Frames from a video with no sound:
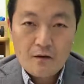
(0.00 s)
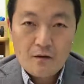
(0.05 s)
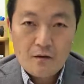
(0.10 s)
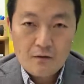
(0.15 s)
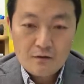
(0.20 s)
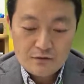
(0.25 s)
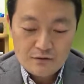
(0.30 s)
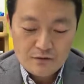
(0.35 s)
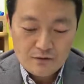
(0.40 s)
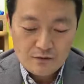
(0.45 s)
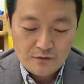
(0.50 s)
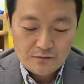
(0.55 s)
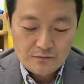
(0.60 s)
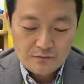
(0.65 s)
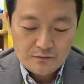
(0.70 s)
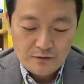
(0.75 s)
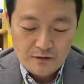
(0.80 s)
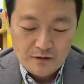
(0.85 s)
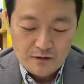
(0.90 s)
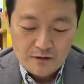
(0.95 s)
Also,
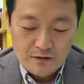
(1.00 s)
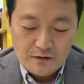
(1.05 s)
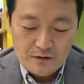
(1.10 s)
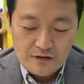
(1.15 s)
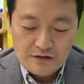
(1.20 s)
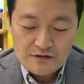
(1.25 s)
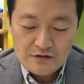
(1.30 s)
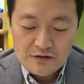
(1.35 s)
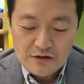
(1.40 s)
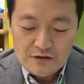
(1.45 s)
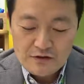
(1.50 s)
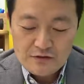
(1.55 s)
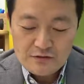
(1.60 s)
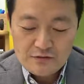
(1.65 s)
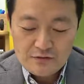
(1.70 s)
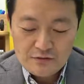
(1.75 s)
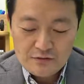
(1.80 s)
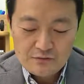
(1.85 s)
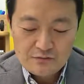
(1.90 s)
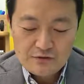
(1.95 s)
it's easy
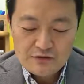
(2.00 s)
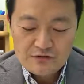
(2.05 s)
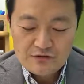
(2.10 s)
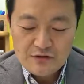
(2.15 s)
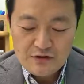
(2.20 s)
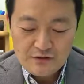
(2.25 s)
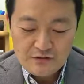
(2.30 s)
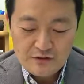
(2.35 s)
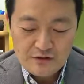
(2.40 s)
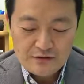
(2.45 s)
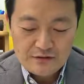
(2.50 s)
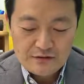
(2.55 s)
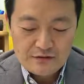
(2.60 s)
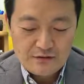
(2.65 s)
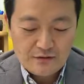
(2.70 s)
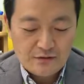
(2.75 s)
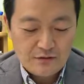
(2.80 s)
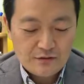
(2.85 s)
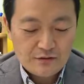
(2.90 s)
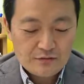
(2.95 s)
to distinguish
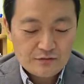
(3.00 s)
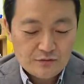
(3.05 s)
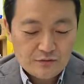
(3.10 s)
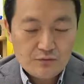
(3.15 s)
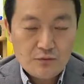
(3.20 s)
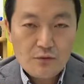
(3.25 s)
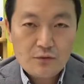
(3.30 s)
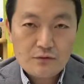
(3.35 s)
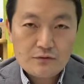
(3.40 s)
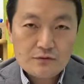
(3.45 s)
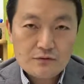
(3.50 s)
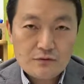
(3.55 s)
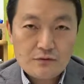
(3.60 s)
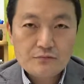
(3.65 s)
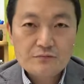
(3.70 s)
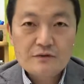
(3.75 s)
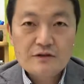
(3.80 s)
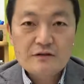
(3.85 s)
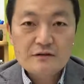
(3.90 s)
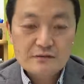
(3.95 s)
the current roles
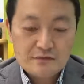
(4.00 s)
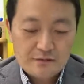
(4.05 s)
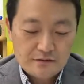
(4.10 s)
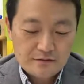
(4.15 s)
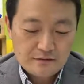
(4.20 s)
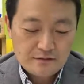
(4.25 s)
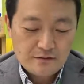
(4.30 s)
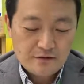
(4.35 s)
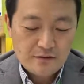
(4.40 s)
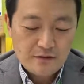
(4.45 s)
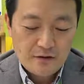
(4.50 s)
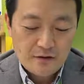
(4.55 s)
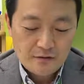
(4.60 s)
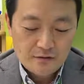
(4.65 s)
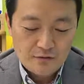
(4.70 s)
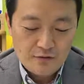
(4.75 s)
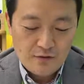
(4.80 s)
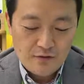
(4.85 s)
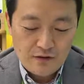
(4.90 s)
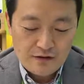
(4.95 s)
of these
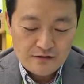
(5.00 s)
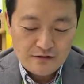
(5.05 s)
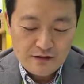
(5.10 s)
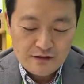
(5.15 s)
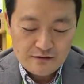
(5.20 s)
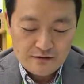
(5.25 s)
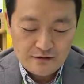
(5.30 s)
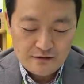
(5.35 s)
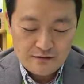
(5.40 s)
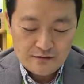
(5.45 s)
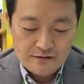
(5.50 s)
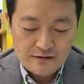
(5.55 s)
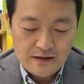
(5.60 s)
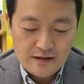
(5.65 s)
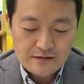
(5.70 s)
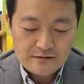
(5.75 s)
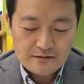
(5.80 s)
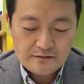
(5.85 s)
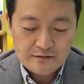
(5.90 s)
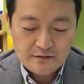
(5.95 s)
two organizations,
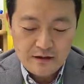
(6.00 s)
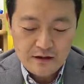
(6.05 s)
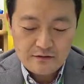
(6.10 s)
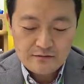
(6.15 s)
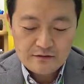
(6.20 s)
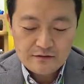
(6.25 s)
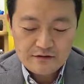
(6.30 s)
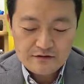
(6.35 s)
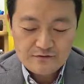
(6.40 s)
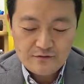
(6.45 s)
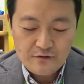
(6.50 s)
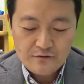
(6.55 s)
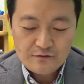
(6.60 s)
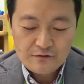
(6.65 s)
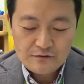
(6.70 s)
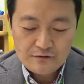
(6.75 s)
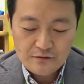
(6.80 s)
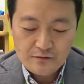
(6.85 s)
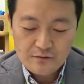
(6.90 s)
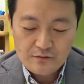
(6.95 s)
as KERIS
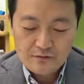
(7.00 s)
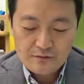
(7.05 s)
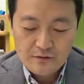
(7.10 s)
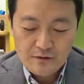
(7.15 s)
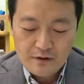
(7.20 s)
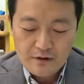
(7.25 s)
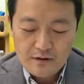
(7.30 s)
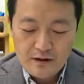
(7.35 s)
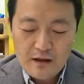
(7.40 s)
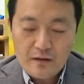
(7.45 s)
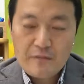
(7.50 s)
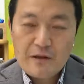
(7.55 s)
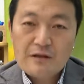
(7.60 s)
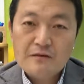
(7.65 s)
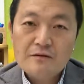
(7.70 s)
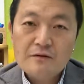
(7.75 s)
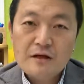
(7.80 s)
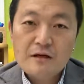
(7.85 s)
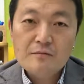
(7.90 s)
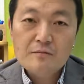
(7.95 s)
focusing on
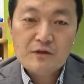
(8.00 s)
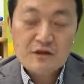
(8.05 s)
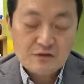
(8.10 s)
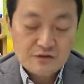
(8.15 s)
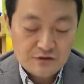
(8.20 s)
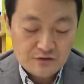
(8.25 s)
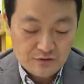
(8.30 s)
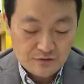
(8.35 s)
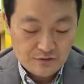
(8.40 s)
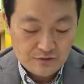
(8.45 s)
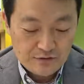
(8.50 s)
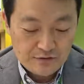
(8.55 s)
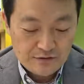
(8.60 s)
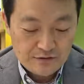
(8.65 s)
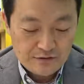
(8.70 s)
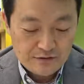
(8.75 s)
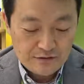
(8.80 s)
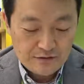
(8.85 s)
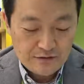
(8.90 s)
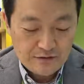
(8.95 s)
elementary and middle
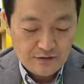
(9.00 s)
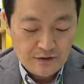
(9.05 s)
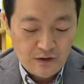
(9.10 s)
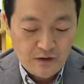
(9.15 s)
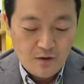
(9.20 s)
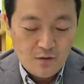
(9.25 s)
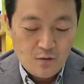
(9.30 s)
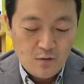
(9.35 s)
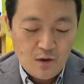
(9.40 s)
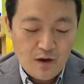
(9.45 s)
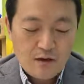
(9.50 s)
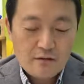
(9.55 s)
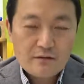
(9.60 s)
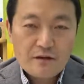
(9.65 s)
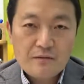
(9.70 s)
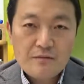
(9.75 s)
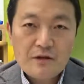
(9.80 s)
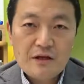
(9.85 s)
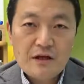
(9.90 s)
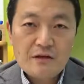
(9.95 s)
schools, while
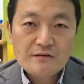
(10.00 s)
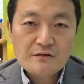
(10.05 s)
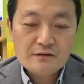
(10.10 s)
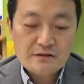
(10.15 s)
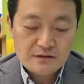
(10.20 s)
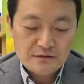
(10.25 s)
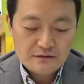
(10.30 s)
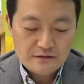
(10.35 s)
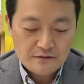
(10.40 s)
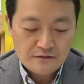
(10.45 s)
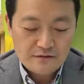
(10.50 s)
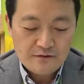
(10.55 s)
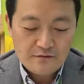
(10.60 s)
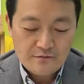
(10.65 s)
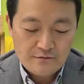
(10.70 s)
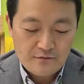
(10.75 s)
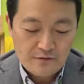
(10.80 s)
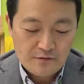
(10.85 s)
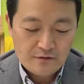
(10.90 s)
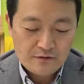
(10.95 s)
EBS is
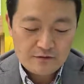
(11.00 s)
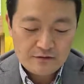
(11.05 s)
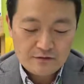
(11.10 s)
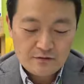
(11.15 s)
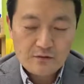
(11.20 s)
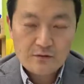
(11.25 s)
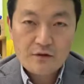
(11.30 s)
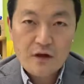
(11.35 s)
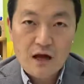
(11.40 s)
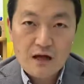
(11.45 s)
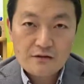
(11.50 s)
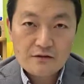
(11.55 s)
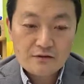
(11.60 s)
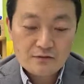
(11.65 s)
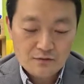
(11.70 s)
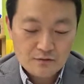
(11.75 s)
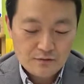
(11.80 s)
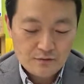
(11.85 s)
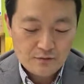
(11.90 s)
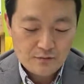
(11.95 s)
focused on high
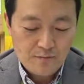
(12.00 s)
school.